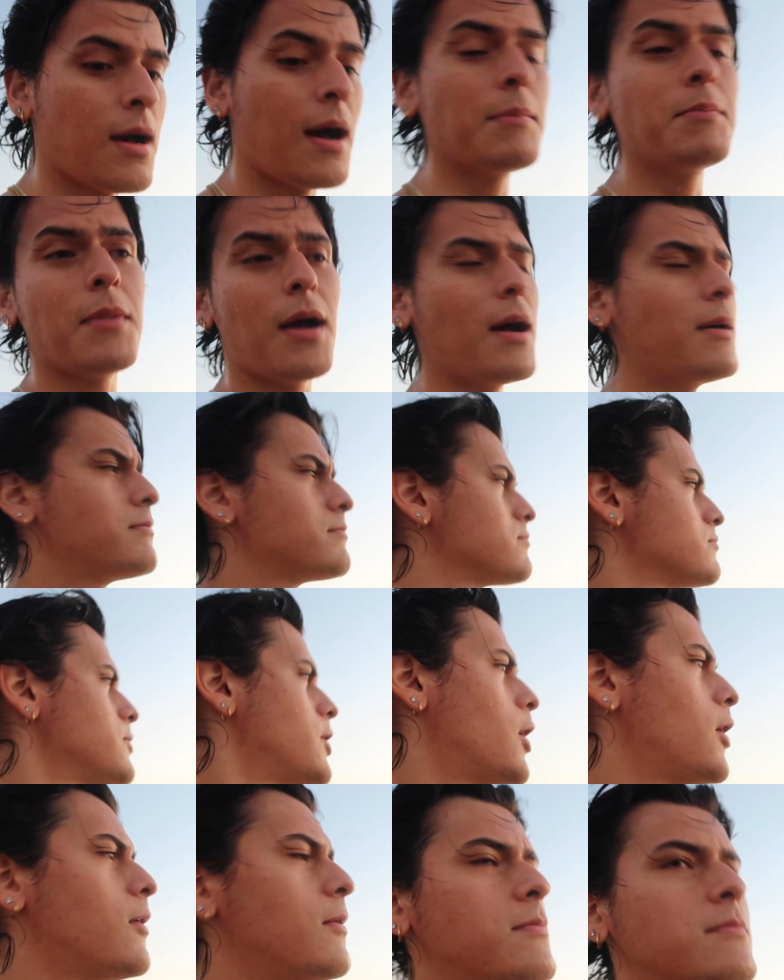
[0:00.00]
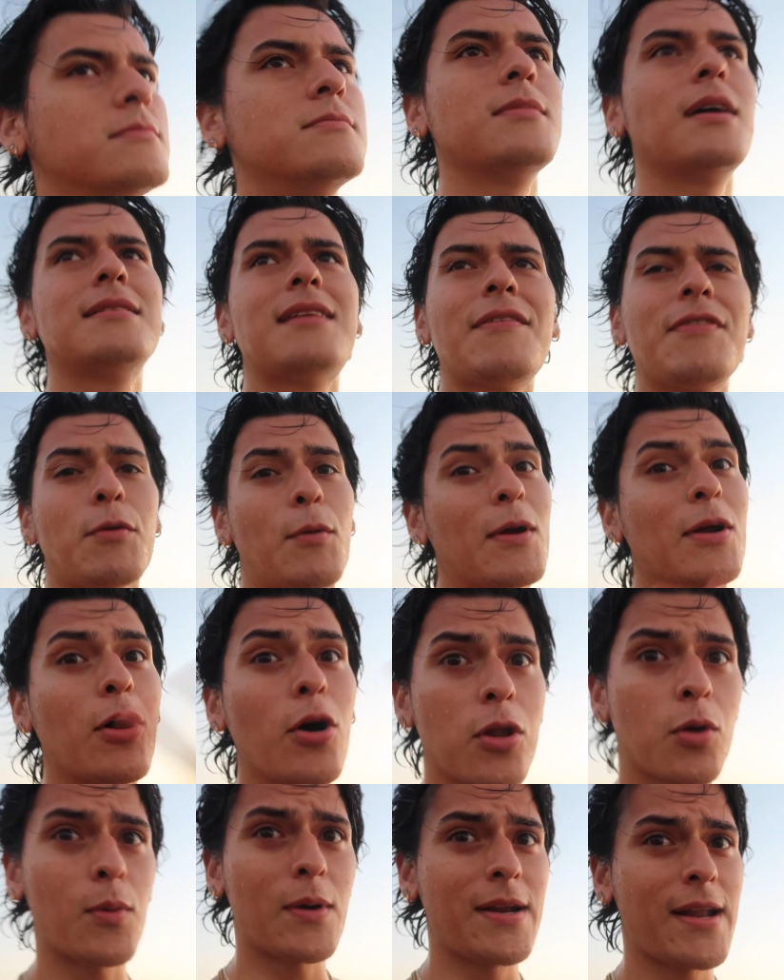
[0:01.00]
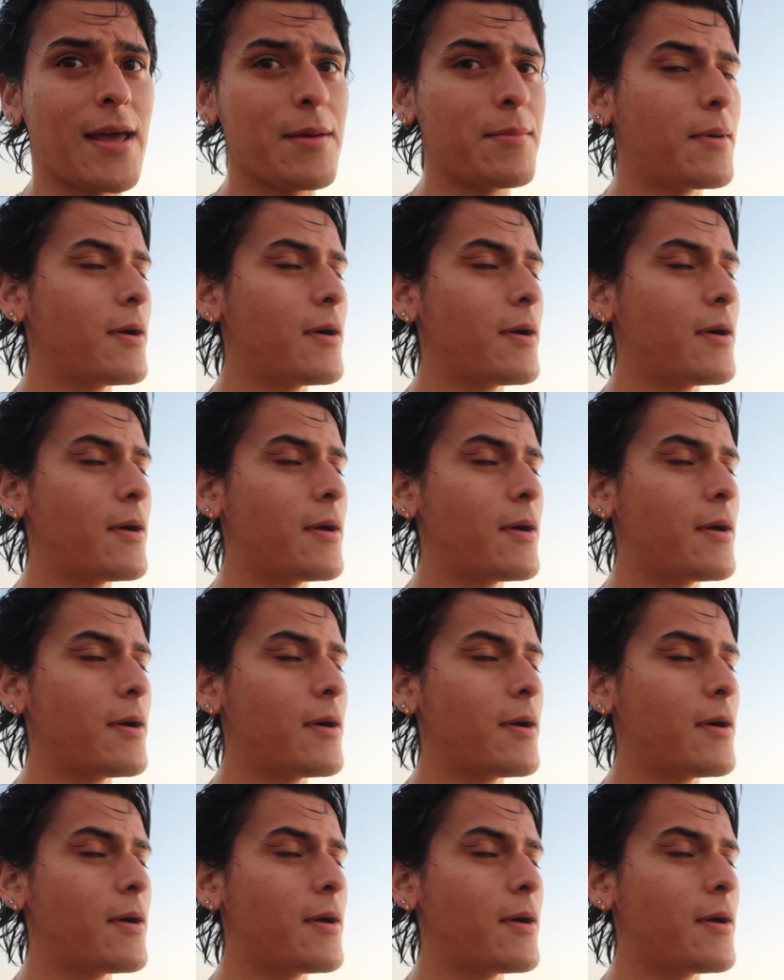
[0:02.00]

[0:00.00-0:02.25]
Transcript: I'm, I'm, you know, definitely want to go there one day,